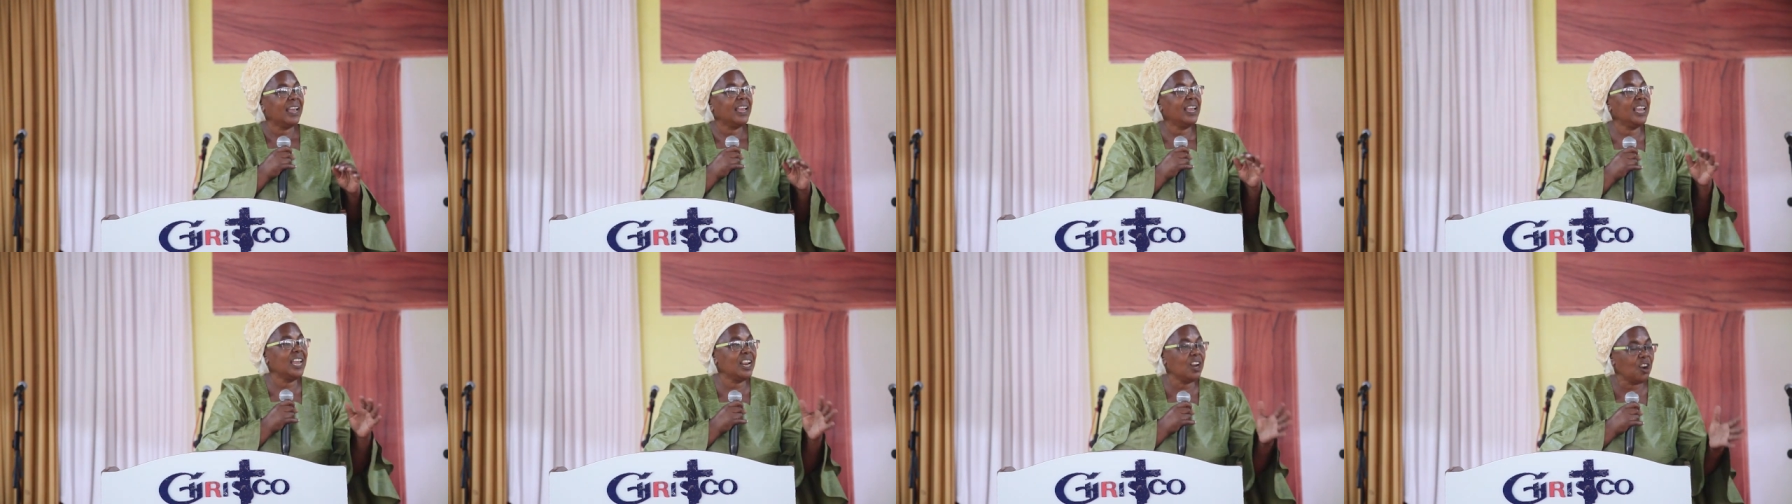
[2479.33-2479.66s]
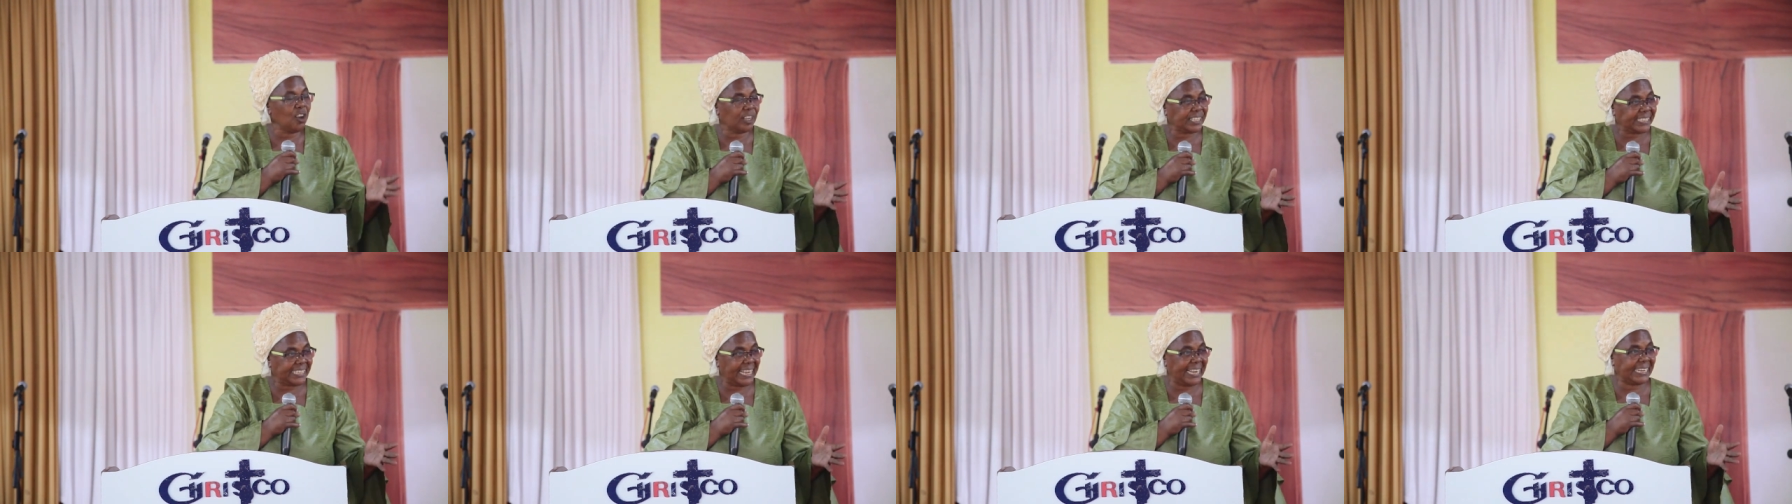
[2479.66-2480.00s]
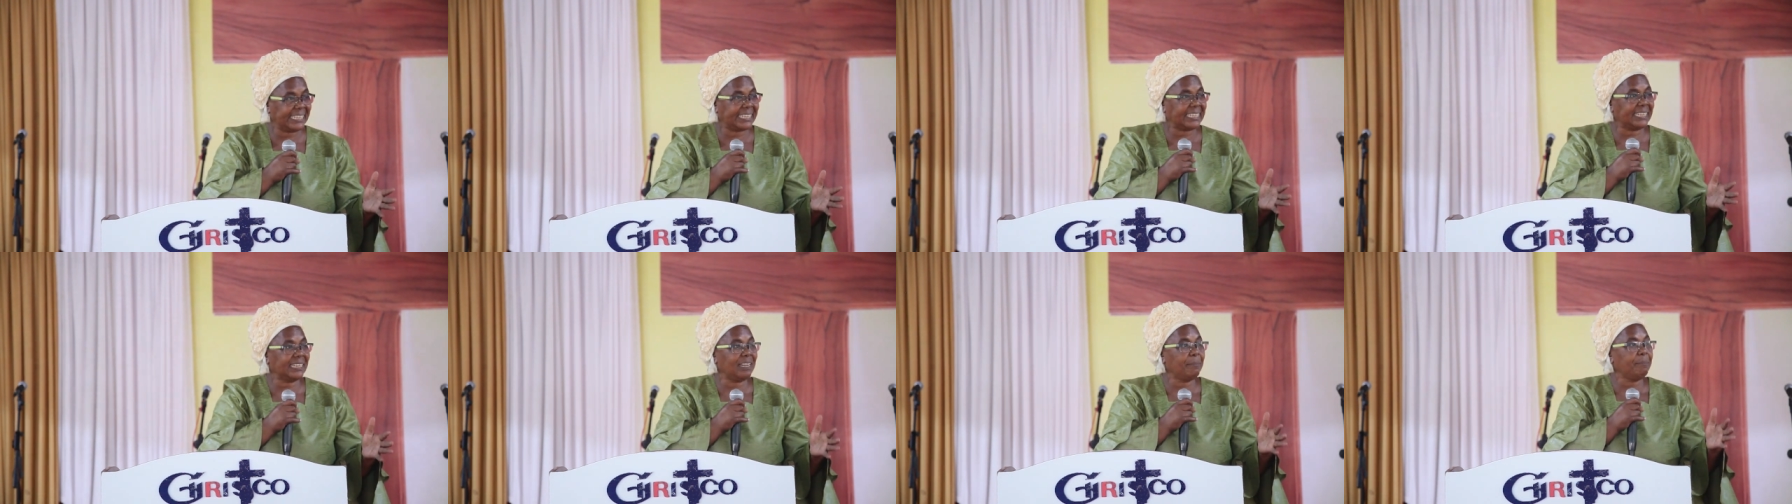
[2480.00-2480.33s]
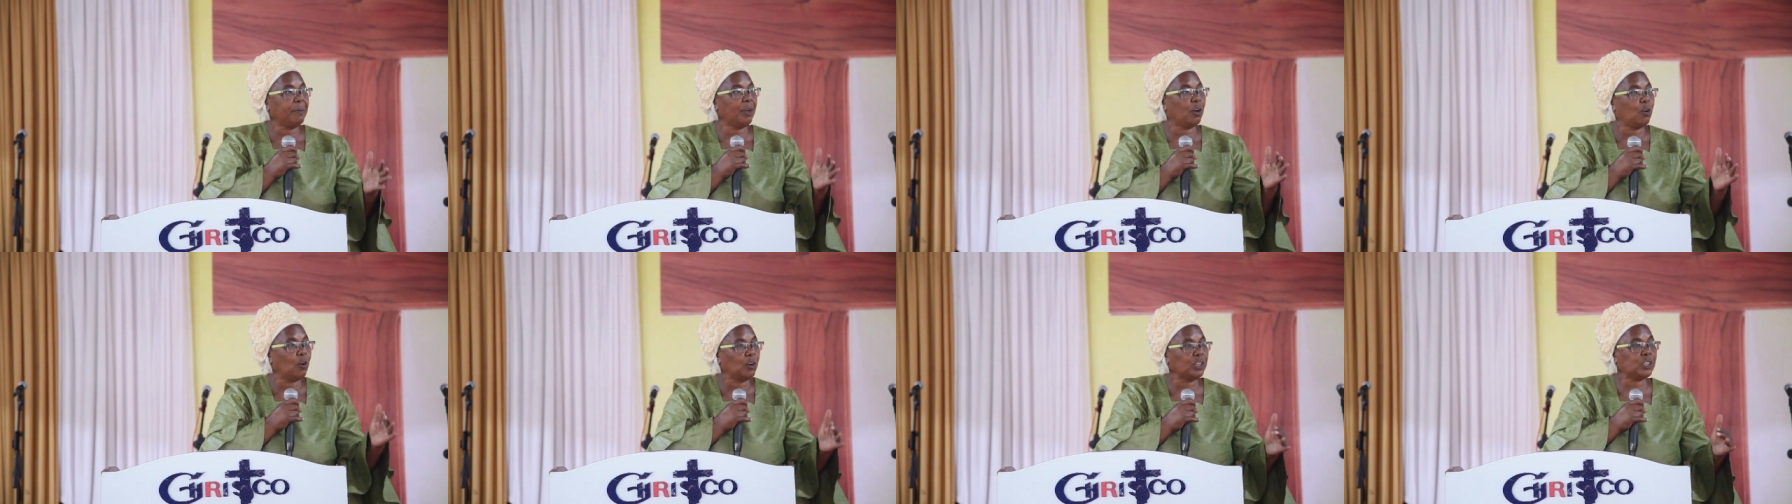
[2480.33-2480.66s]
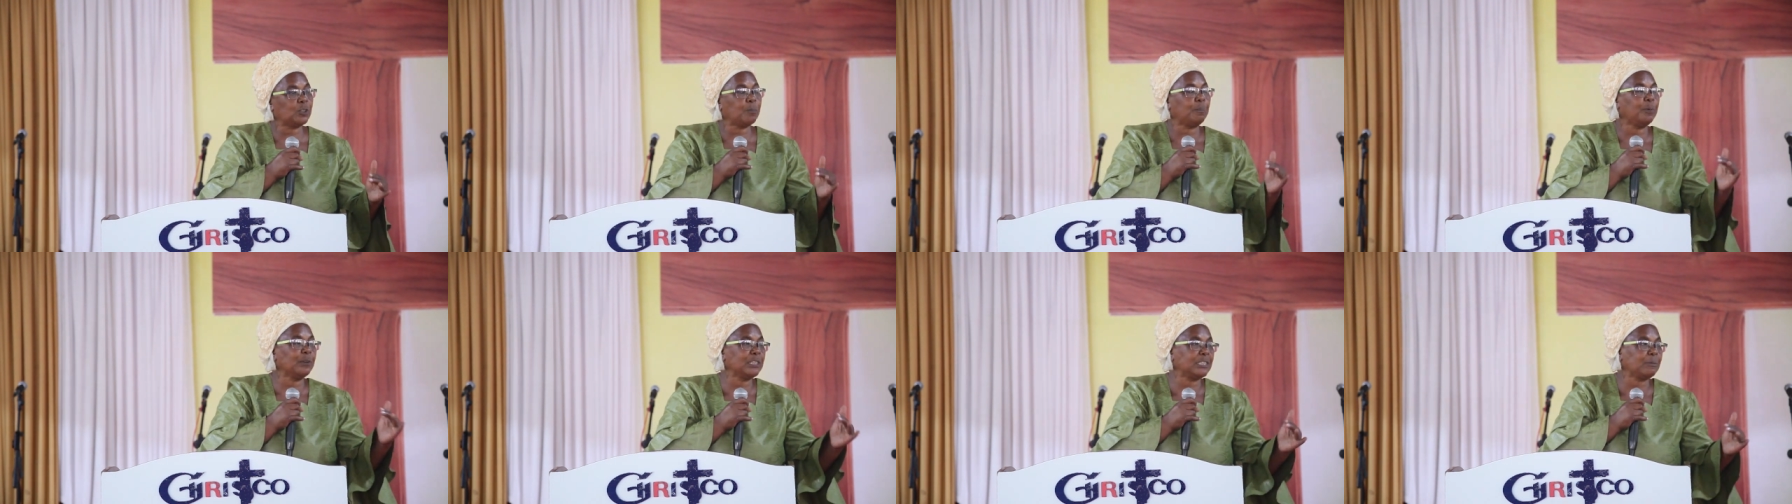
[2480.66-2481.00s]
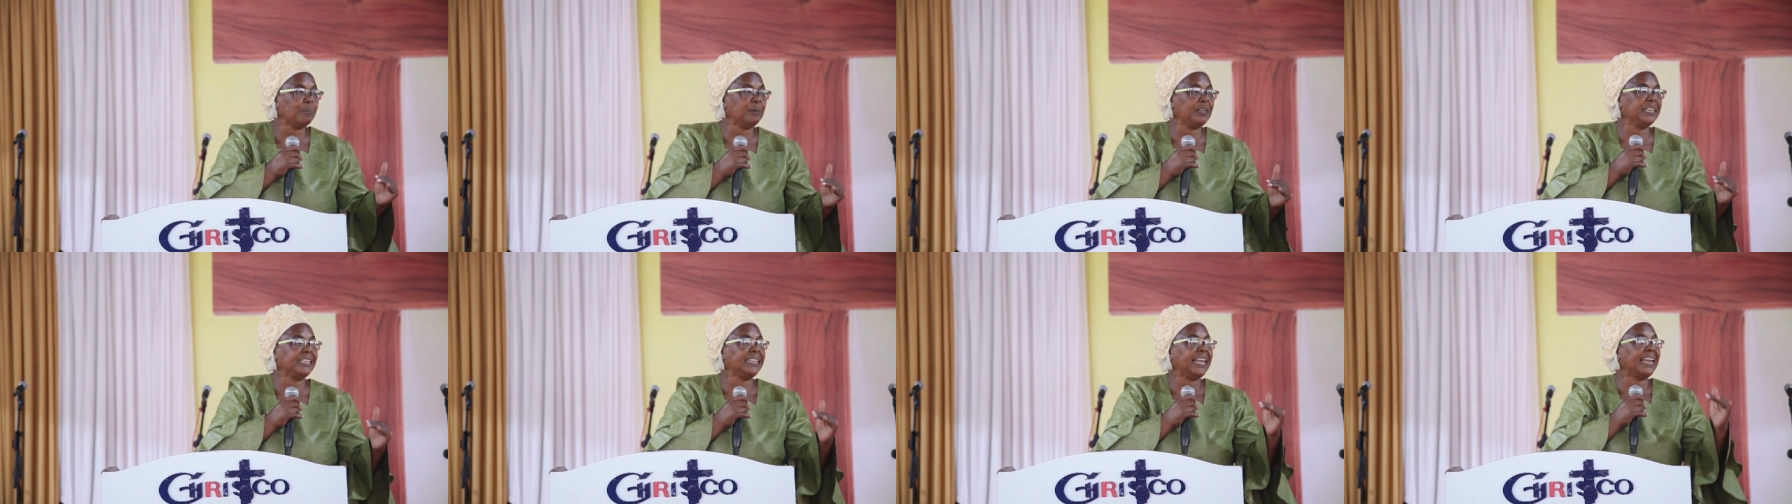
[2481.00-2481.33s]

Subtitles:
innocently because possibly